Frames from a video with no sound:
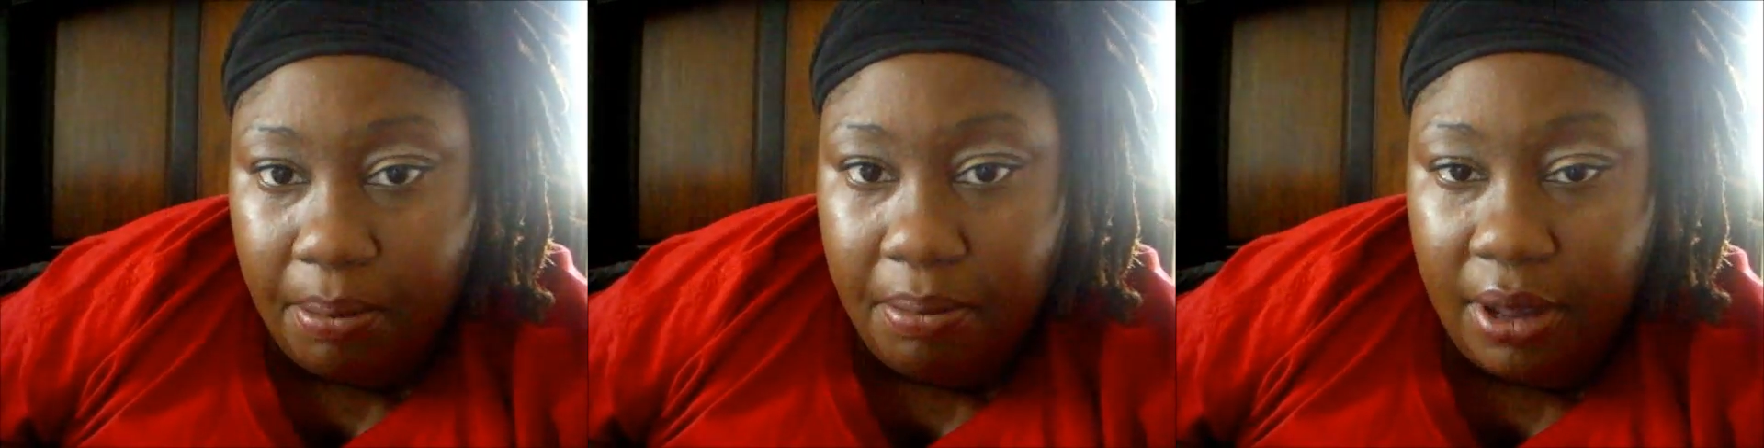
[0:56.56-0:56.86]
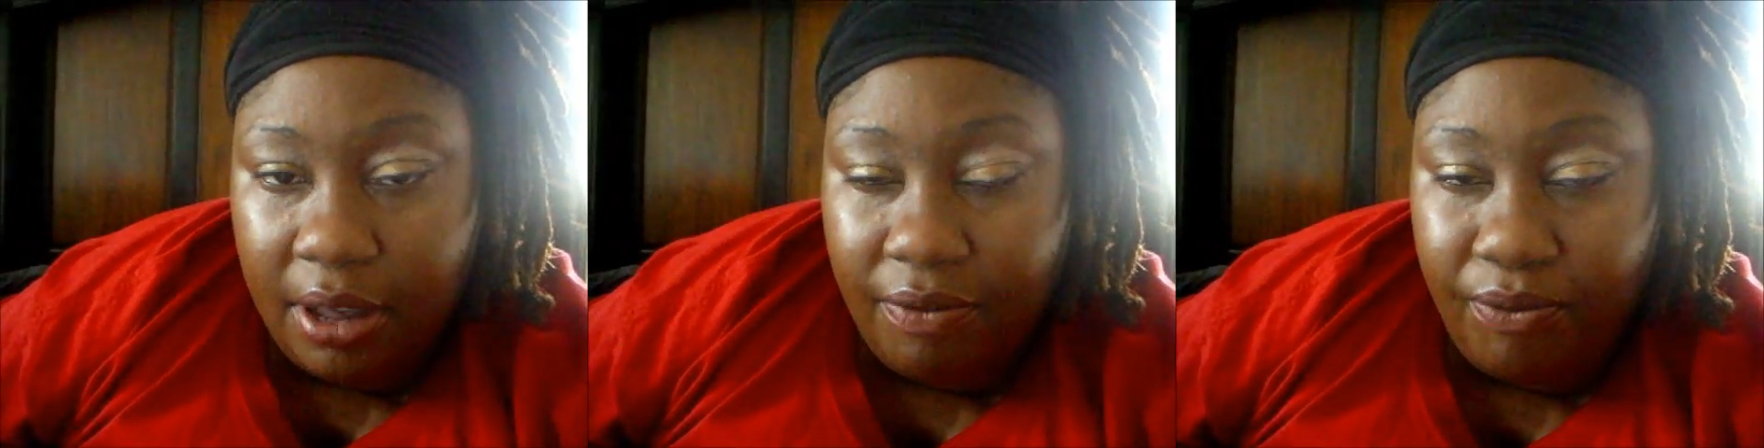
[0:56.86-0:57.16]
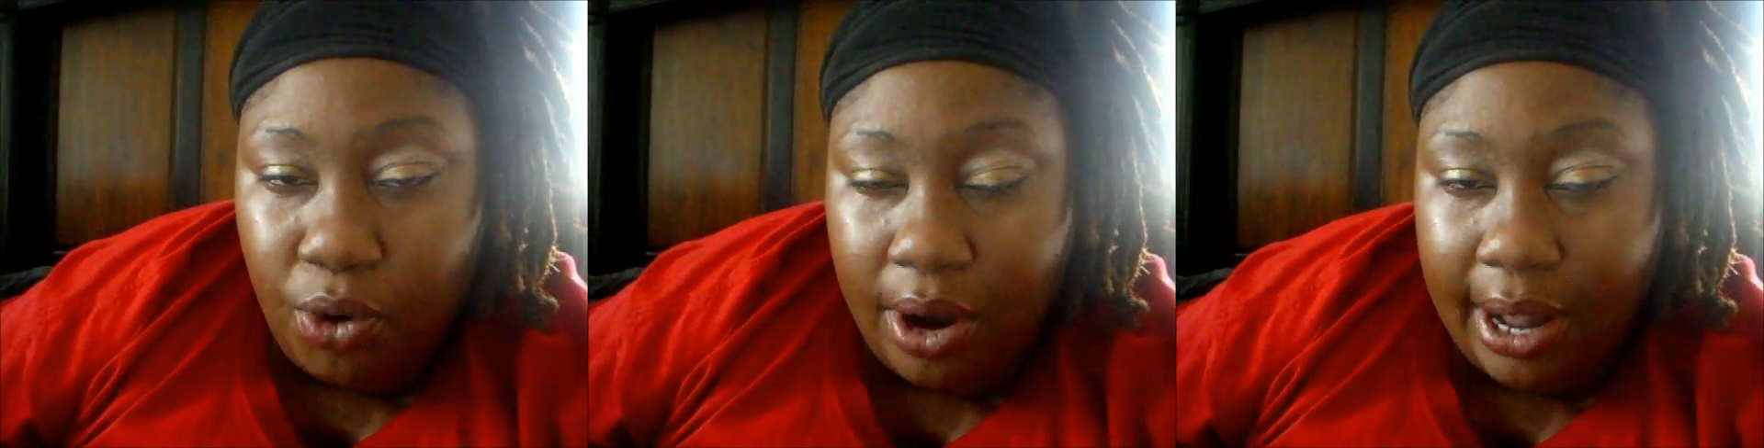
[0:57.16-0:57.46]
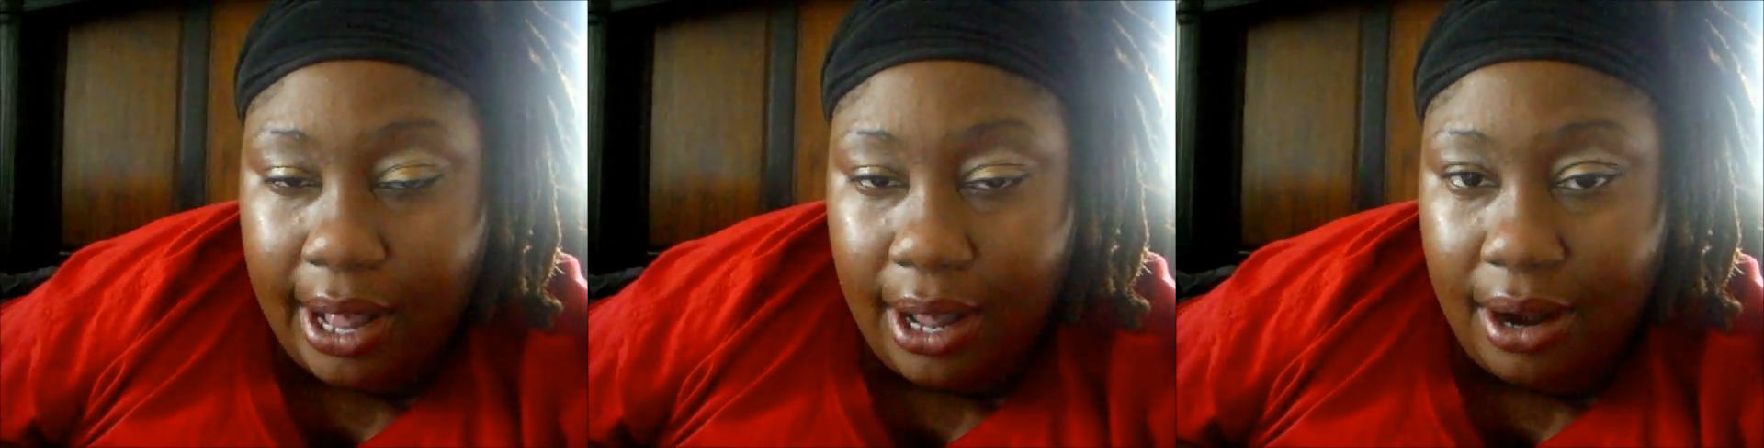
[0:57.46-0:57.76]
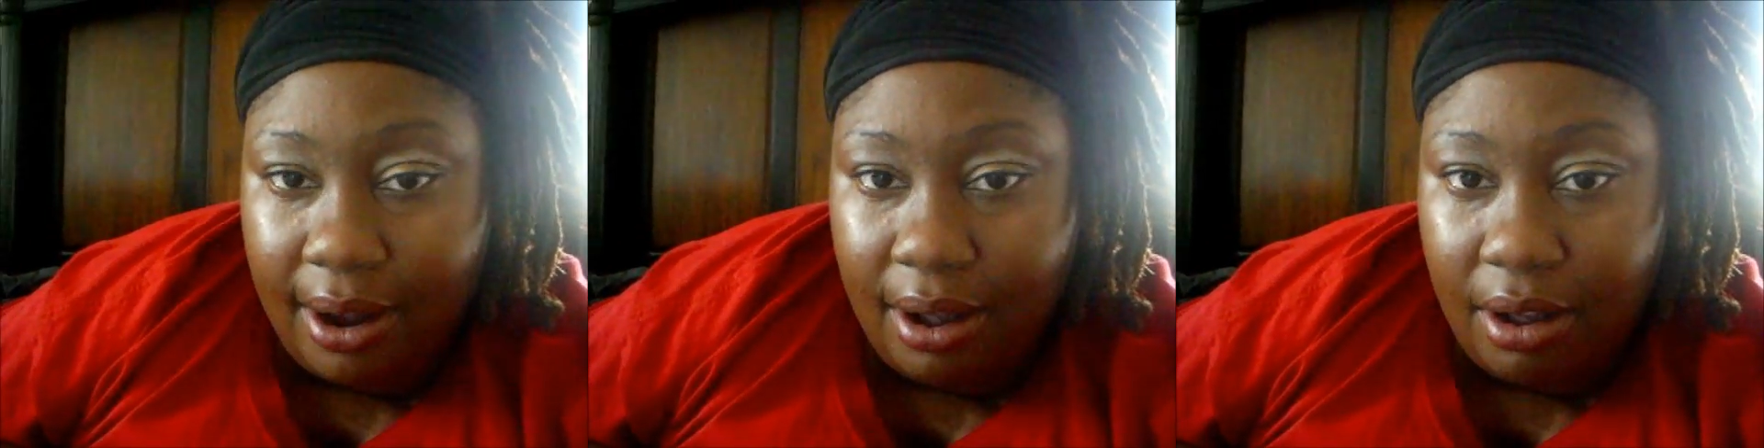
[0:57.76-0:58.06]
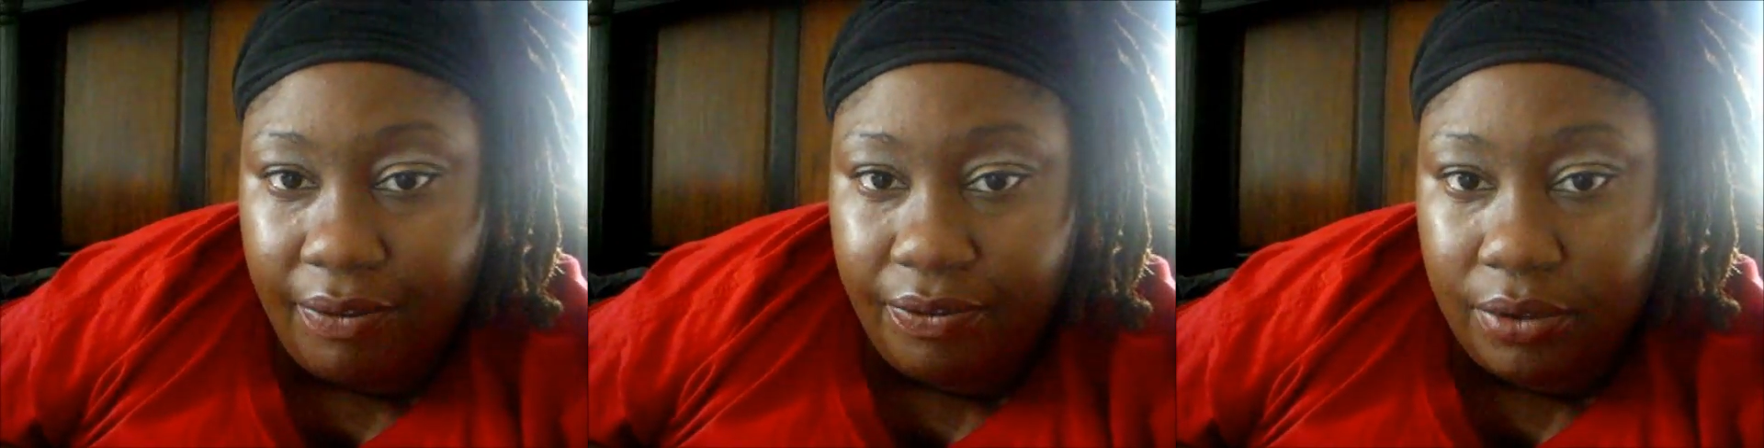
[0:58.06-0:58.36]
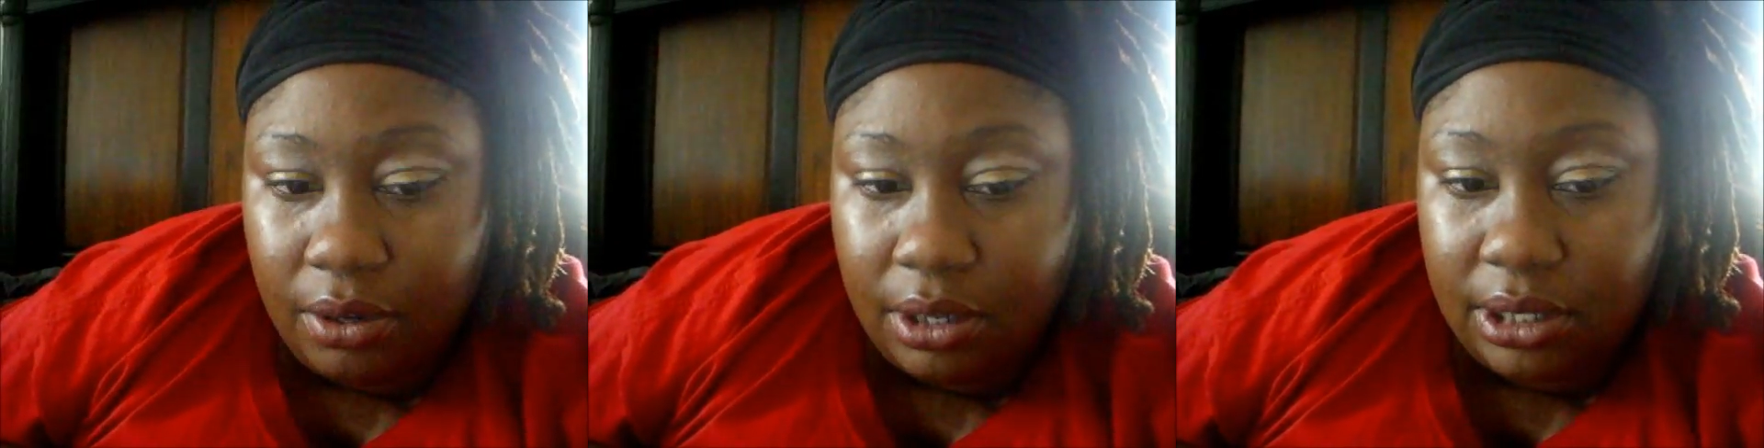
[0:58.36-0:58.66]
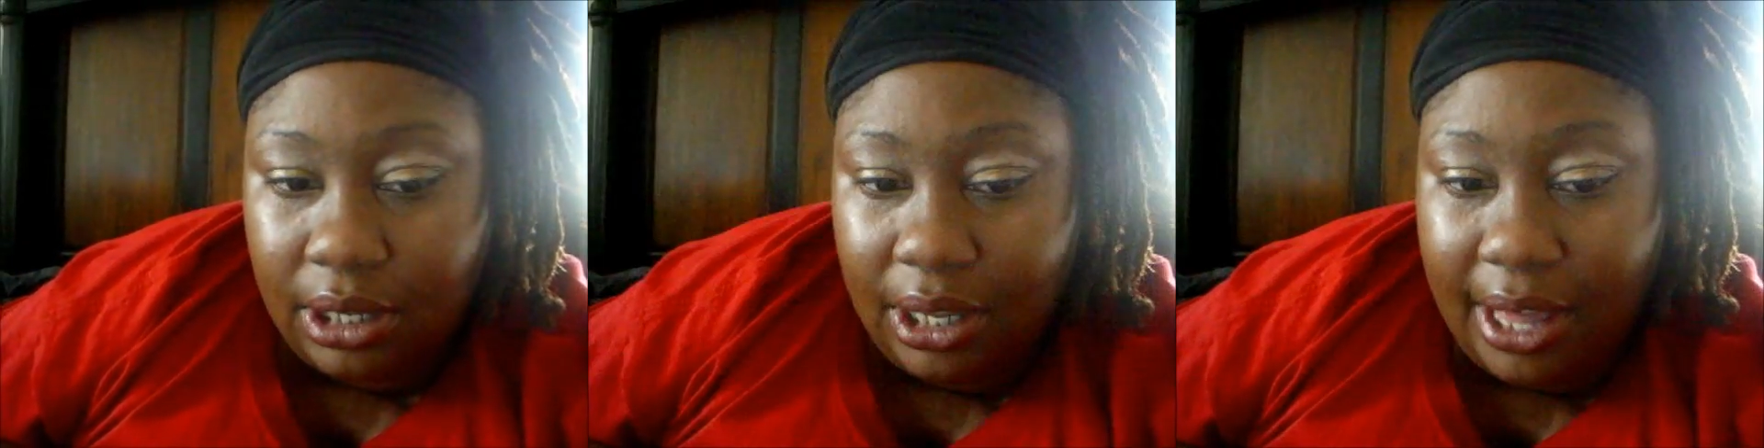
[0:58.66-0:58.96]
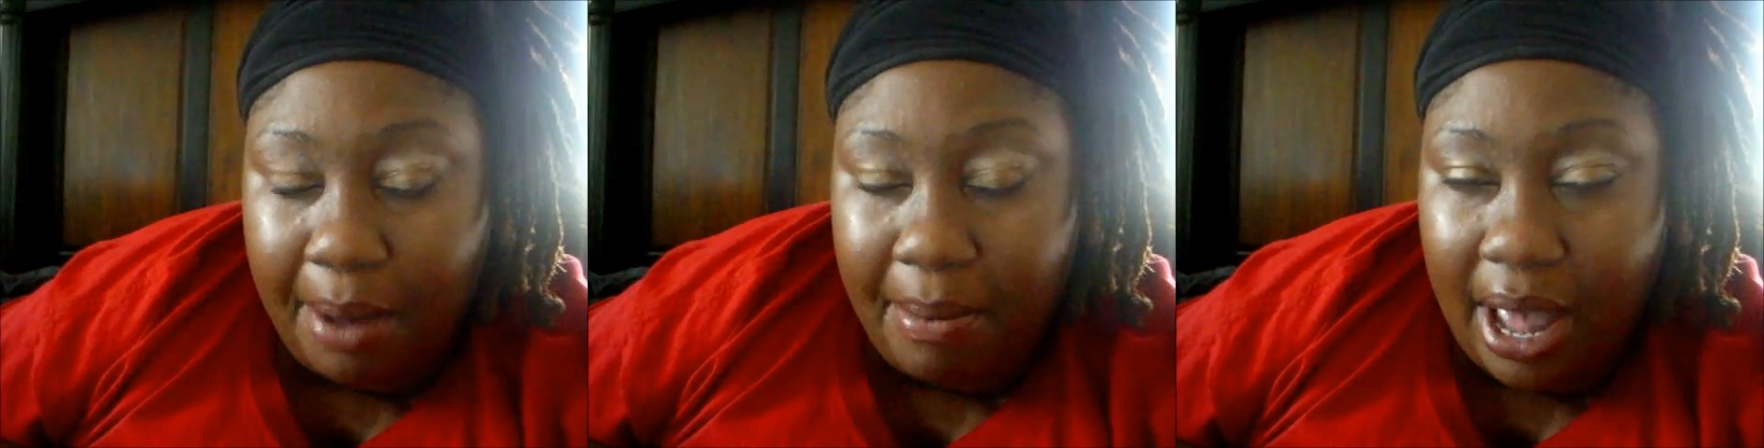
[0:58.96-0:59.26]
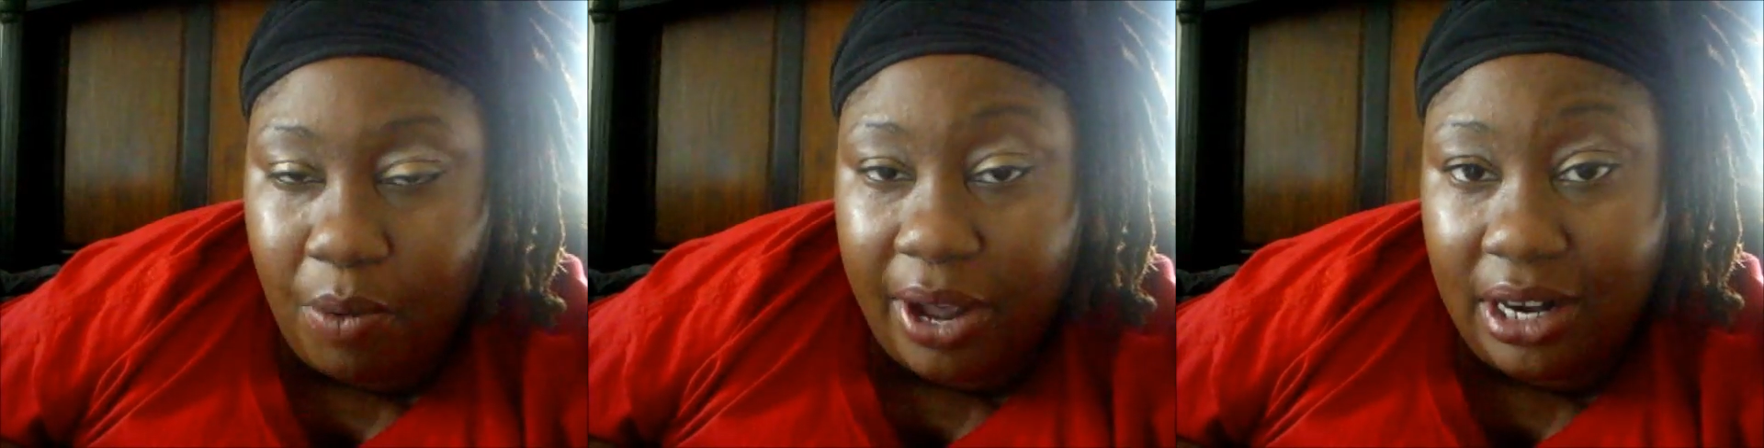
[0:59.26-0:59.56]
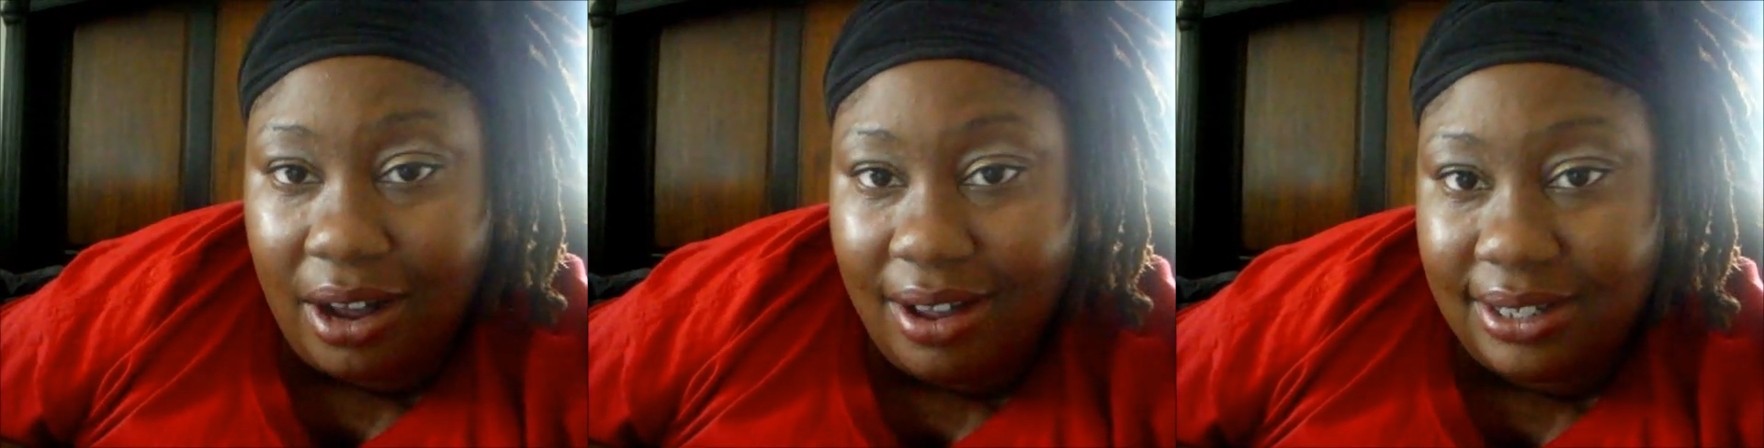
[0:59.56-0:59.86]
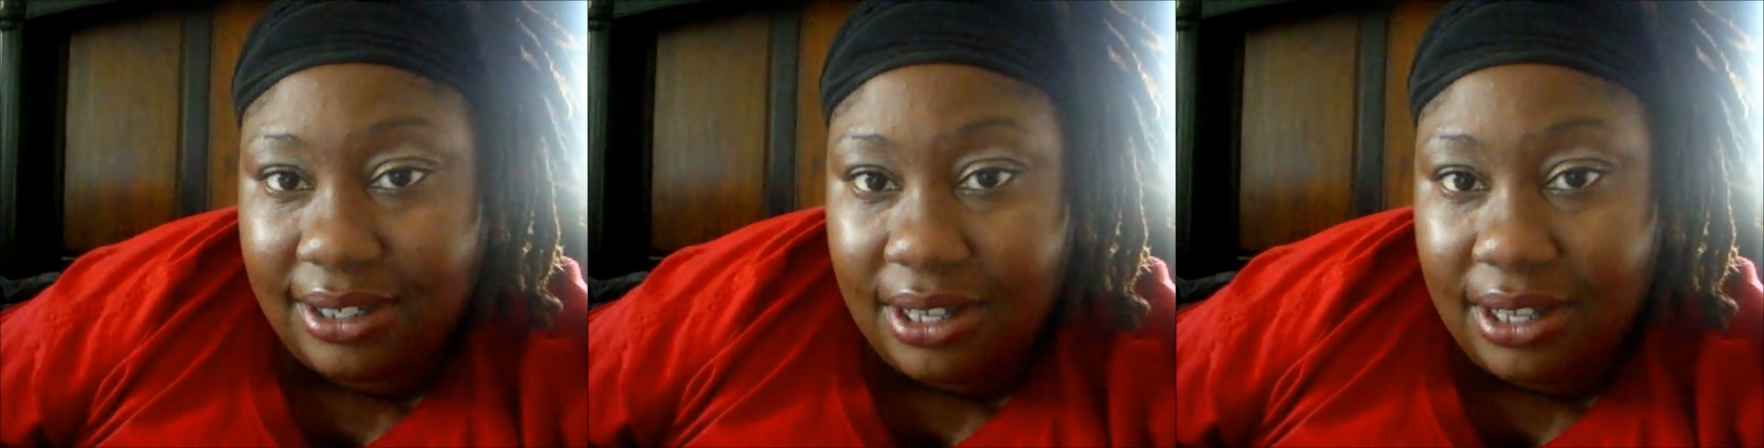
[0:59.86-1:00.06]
before I got cut off, you can see that my weight loss